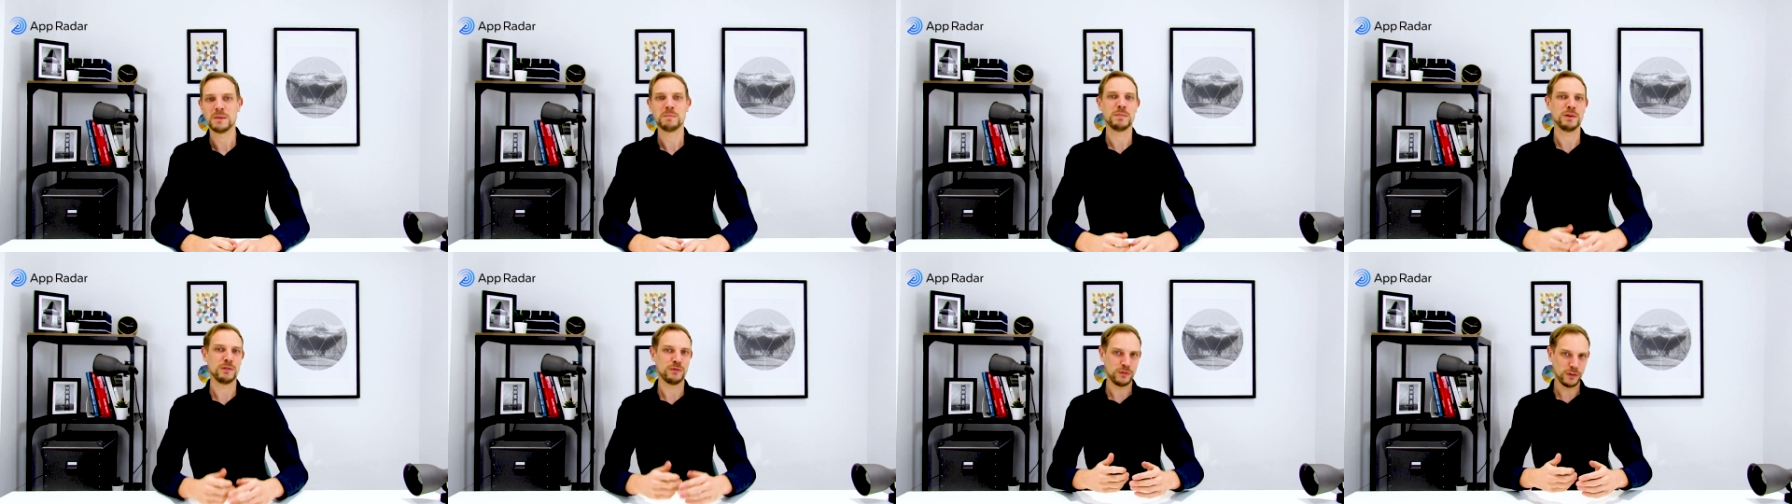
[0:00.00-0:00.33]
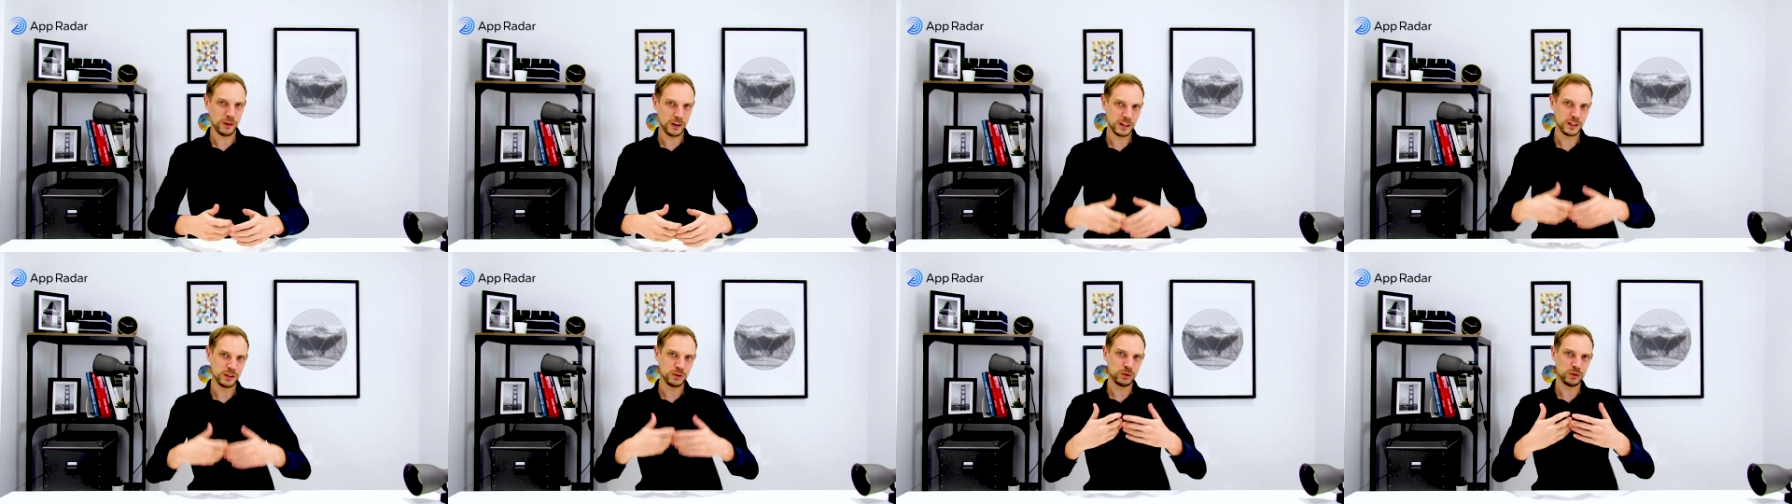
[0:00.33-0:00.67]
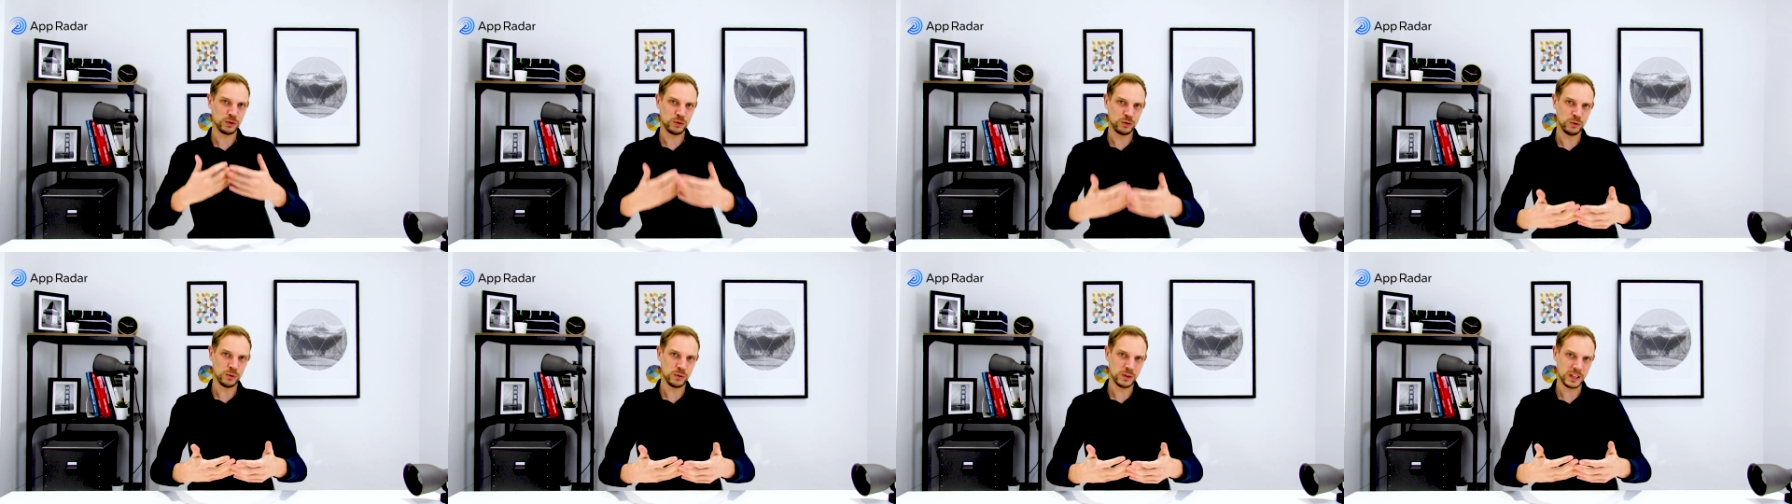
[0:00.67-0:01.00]
Before you
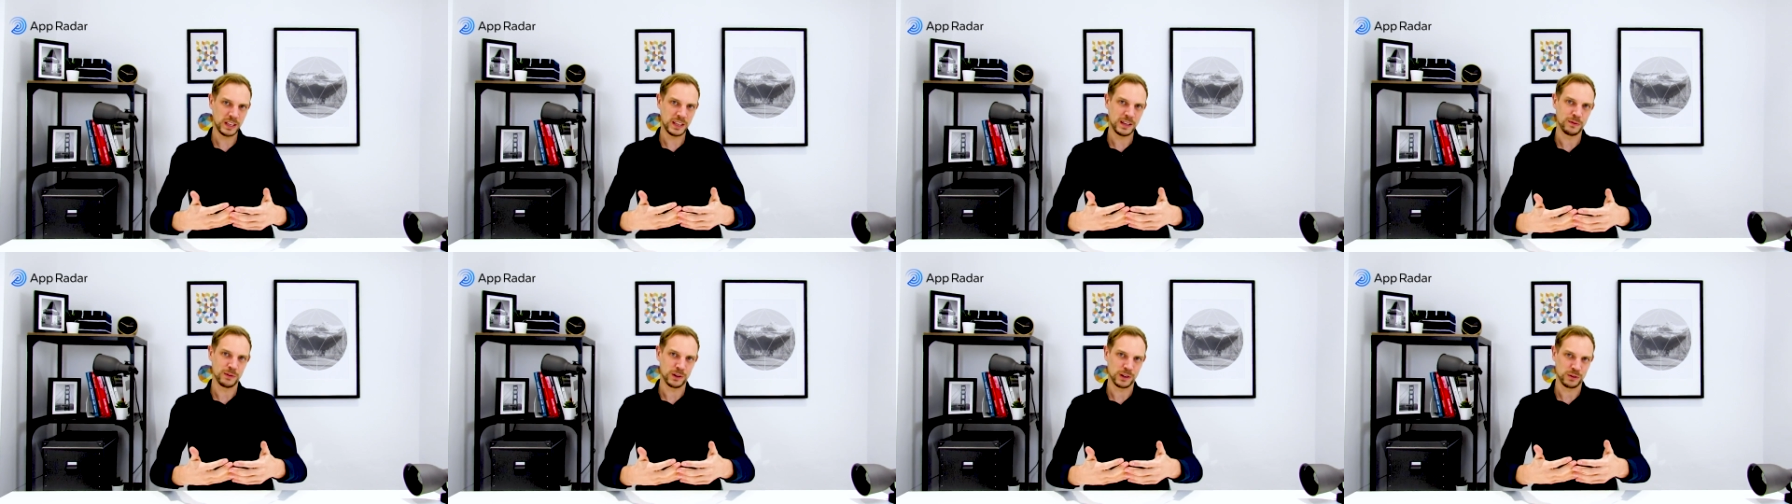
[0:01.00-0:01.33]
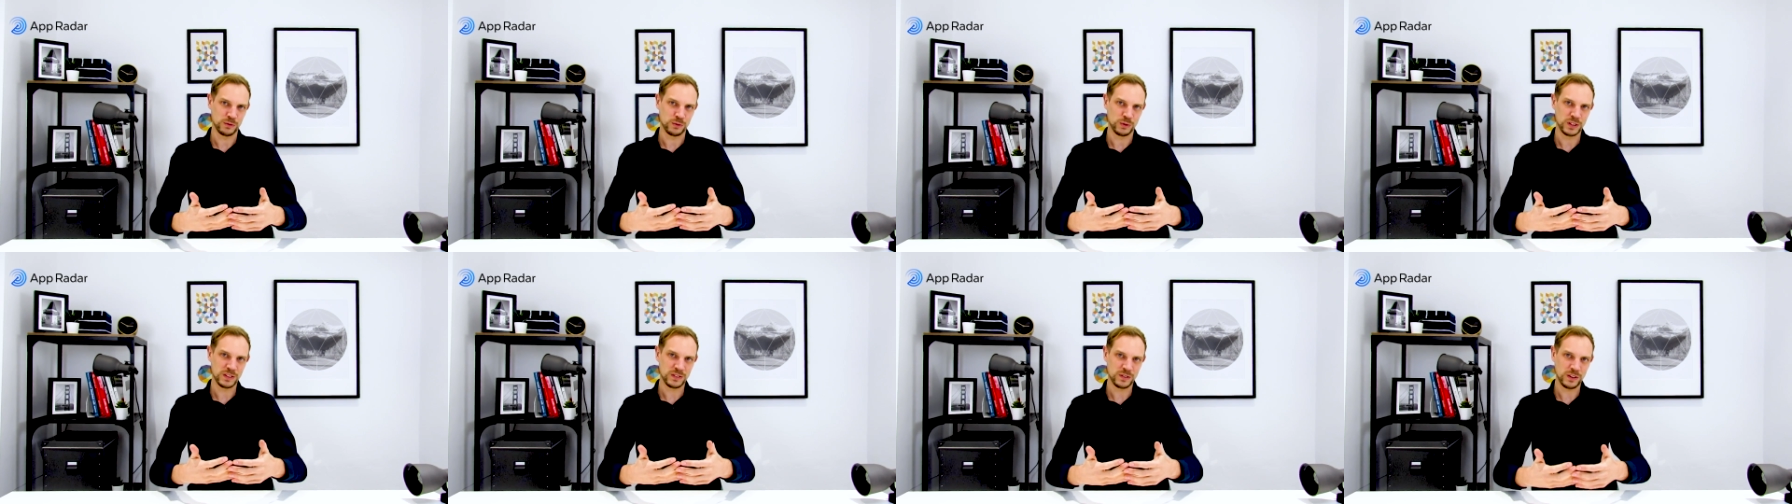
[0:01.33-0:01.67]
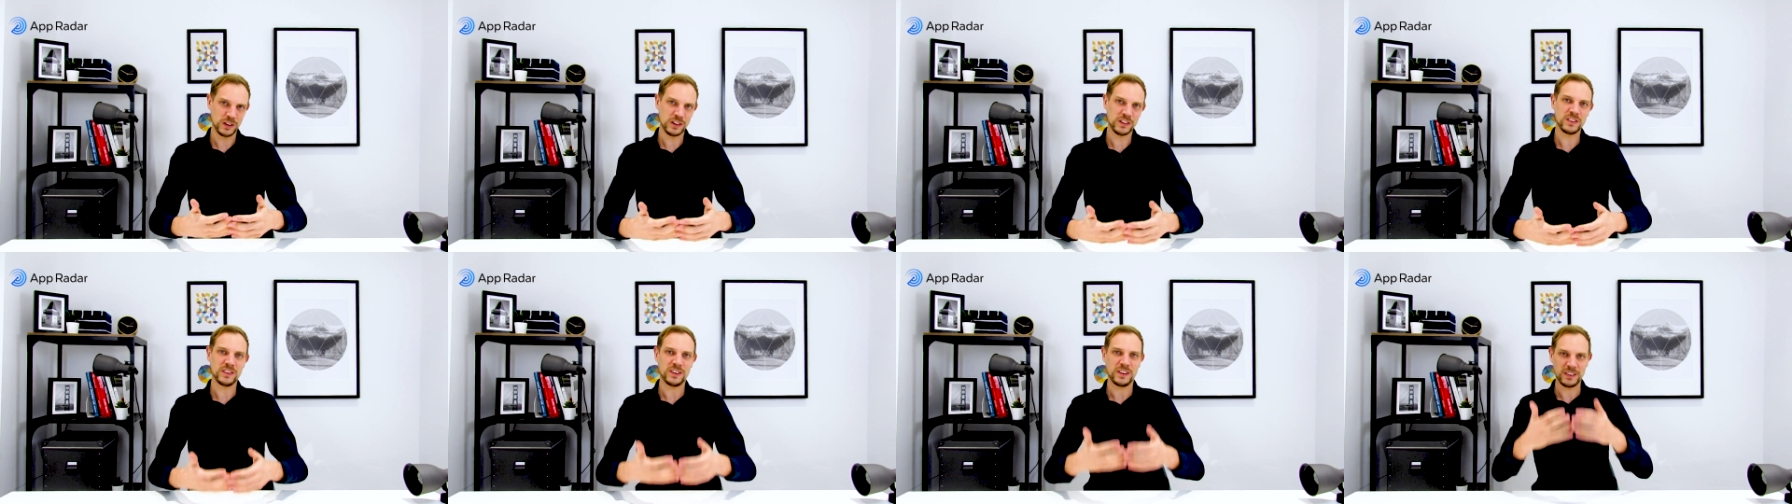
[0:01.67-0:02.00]
do keyword
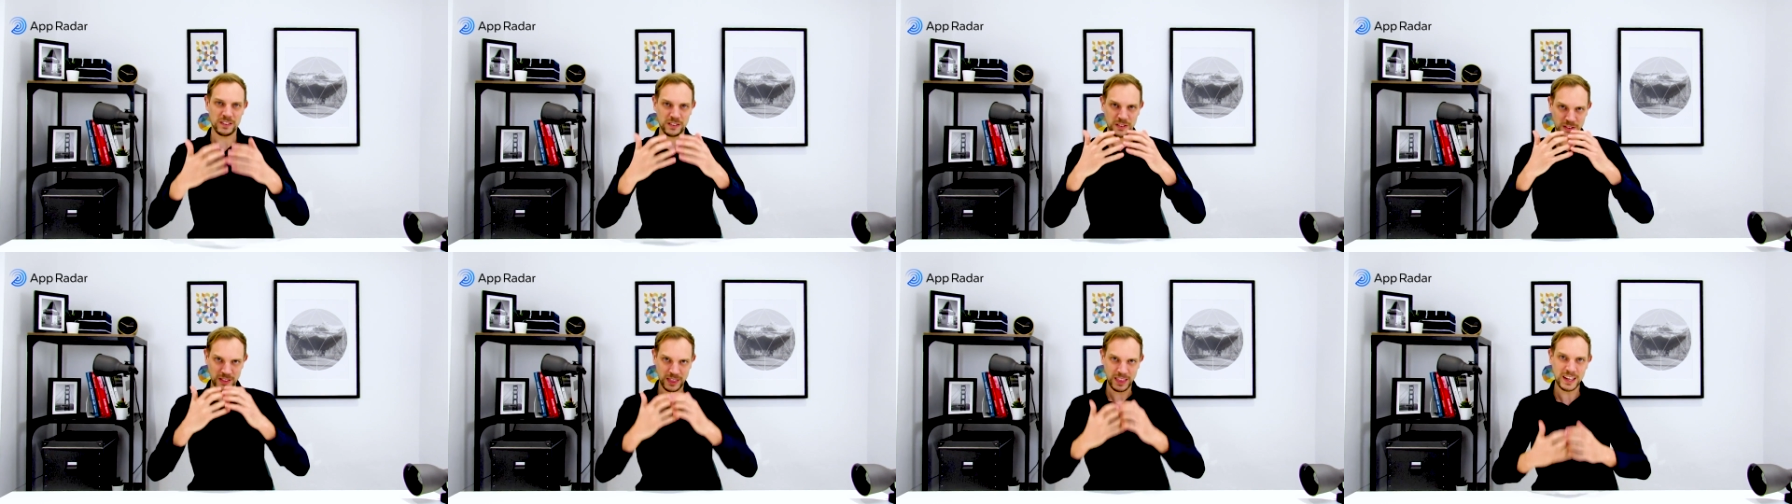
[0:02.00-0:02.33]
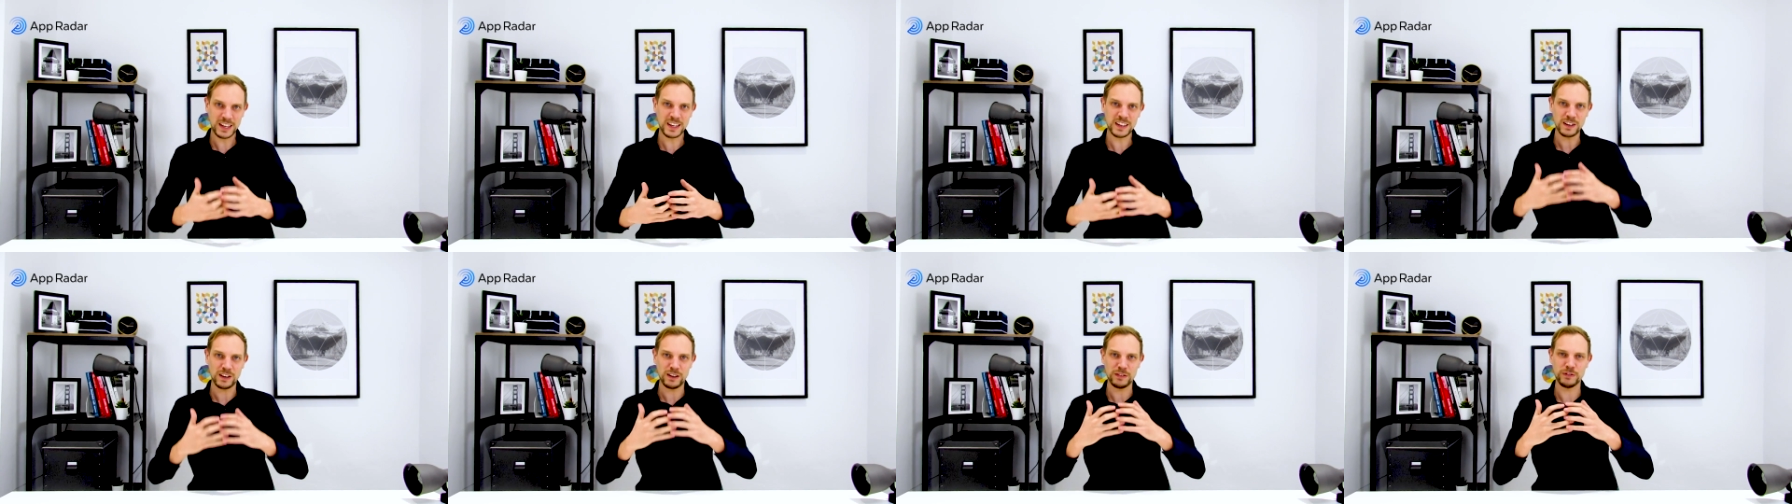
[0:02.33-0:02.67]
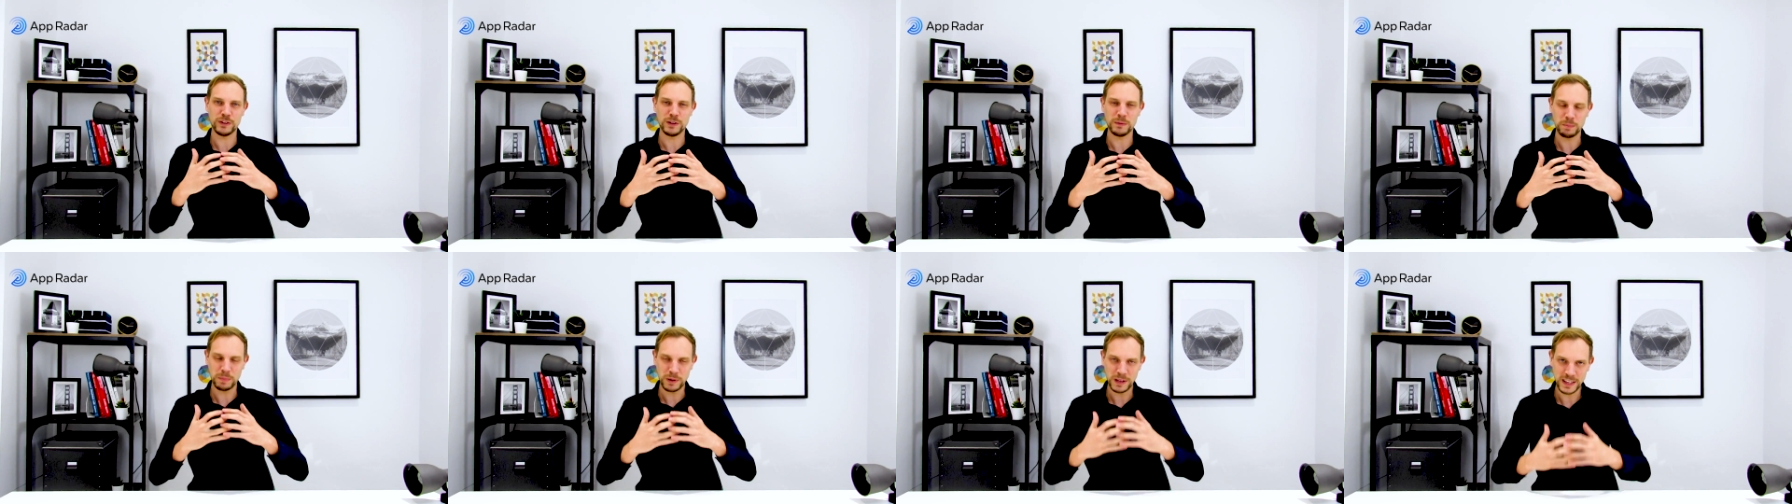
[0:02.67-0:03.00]
research, think
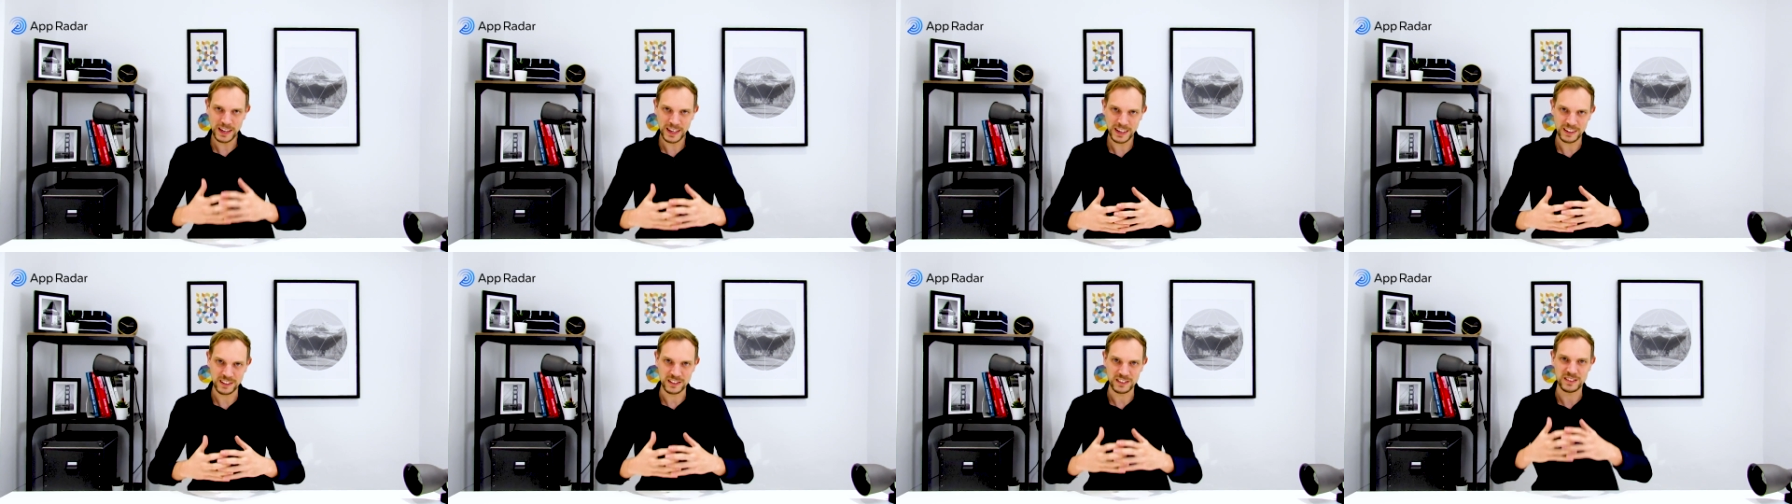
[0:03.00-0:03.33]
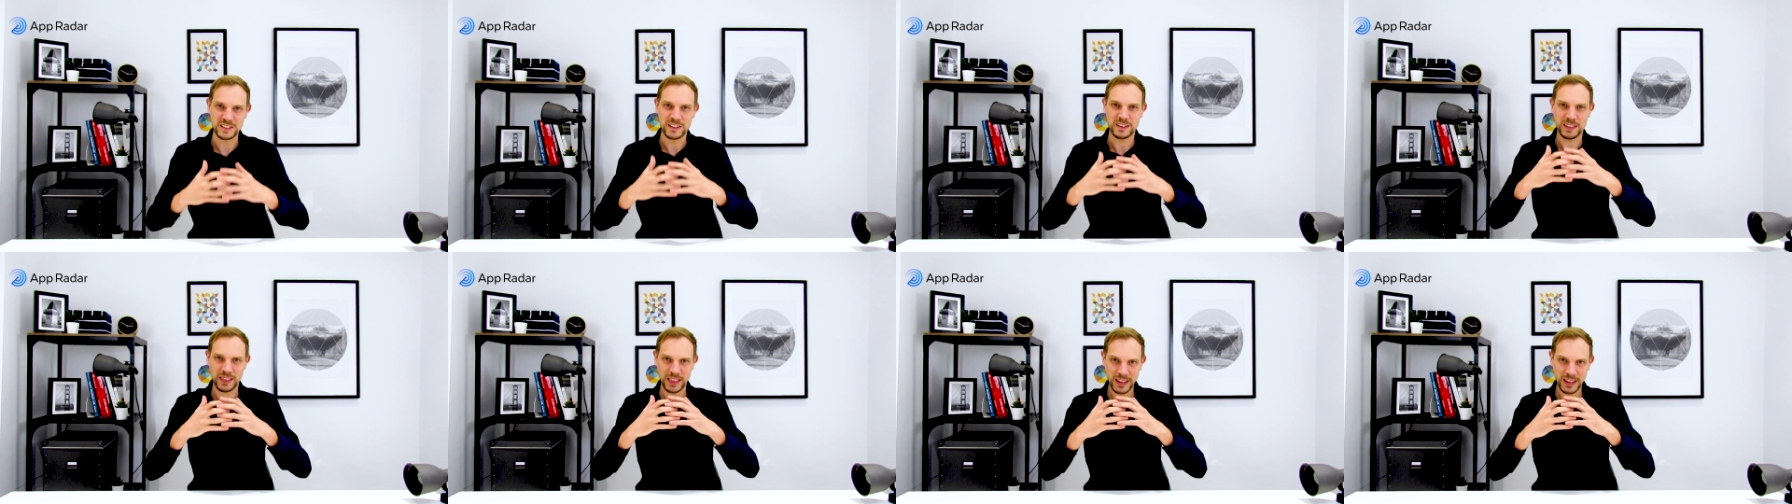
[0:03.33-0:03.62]
of your players.